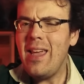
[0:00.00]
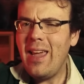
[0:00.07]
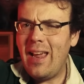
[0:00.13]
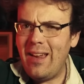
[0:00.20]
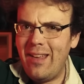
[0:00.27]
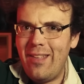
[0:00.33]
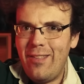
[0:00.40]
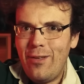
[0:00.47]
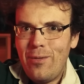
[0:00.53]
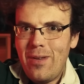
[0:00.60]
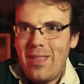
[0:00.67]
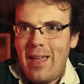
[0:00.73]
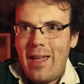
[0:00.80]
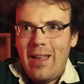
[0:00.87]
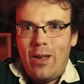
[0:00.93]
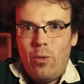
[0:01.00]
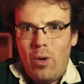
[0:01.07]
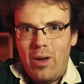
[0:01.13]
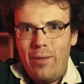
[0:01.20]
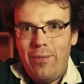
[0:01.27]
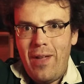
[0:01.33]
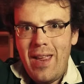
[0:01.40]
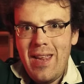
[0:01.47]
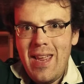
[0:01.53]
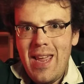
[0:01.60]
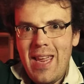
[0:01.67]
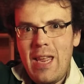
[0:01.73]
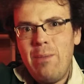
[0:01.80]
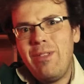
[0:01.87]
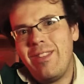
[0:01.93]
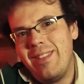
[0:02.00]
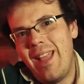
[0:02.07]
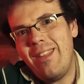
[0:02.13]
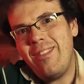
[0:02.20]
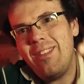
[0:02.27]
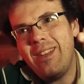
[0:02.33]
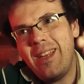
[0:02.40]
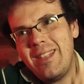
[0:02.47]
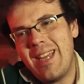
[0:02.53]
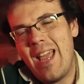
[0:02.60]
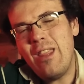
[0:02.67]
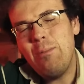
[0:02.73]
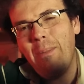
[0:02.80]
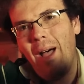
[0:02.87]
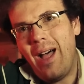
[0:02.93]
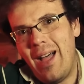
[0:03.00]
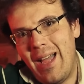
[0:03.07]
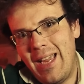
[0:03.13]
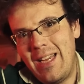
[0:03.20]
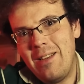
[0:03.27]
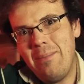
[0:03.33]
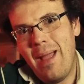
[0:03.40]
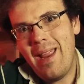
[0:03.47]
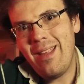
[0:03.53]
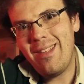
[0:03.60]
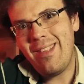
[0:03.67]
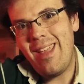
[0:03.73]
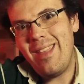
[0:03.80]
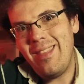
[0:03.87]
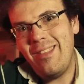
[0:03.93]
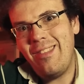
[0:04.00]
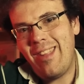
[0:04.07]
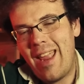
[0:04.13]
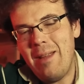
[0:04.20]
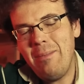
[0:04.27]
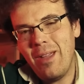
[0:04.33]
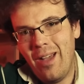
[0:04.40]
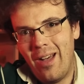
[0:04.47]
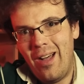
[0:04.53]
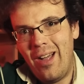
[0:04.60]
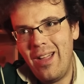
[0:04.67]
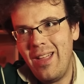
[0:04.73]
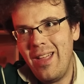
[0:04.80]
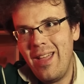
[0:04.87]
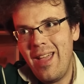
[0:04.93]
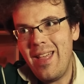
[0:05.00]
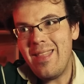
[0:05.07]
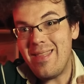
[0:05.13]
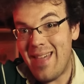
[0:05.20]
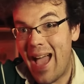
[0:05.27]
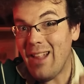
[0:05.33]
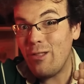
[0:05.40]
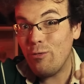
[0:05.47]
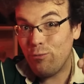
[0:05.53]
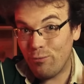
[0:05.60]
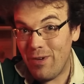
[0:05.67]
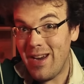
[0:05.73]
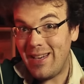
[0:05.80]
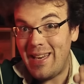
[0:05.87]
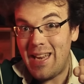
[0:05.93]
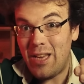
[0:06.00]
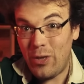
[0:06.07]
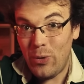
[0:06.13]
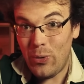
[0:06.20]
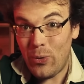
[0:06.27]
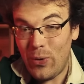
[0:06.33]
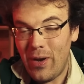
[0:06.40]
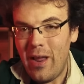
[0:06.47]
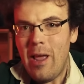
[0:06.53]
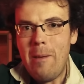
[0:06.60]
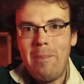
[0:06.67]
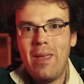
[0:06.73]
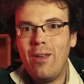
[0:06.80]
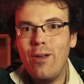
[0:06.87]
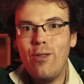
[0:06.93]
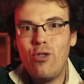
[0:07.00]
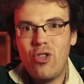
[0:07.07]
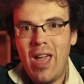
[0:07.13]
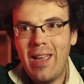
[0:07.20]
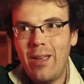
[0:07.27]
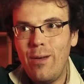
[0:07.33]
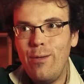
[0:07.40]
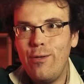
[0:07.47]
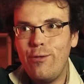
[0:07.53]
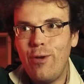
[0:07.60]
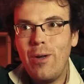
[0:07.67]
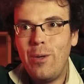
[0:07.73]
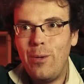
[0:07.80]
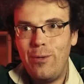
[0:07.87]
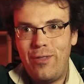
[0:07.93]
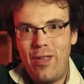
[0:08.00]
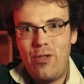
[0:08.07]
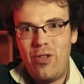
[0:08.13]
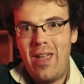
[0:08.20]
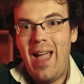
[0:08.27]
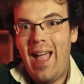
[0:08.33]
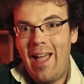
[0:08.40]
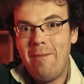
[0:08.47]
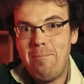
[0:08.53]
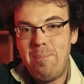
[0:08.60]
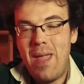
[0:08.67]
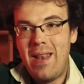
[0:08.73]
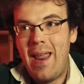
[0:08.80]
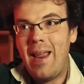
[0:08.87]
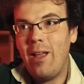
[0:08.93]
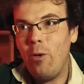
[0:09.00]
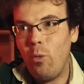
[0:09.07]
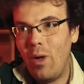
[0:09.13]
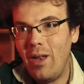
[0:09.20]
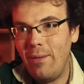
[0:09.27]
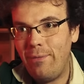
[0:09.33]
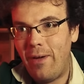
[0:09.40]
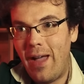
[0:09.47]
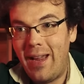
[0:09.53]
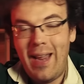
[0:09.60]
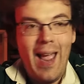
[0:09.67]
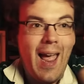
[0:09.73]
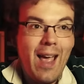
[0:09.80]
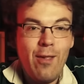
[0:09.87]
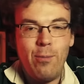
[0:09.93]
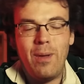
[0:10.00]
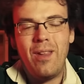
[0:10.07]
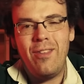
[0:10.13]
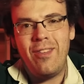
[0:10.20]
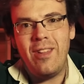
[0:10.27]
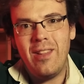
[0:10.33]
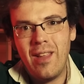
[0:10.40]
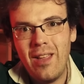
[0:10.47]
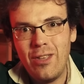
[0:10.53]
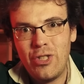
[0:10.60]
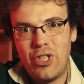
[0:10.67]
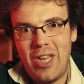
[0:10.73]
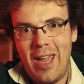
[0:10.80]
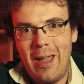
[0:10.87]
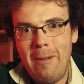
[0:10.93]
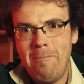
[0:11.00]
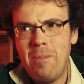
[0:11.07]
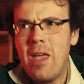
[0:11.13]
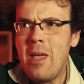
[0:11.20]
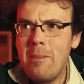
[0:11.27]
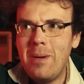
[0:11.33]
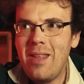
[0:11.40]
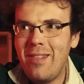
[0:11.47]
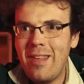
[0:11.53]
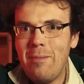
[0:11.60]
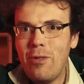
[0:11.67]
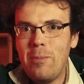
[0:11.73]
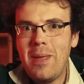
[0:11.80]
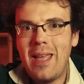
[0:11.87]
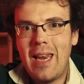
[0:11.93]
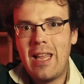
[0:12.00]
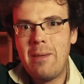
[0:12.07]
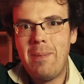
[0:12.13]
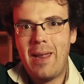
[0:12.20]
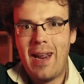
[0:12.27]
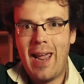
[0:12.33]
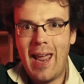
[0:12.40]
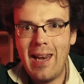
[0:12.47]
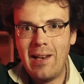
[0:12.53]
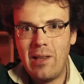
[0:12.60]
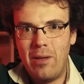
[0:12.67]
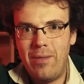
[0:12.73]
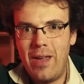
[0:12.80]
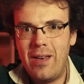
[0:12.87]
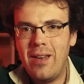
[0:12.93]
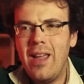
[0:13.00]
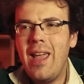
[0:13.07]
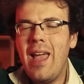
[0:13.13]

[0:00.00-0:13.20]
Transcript: And considering that in qualifying, he was less than a tenth behind Max in the same car, that's really good, because Checo's struggles this year have been in qualifying as well as in last year, but he seems to be getting a better handle of it.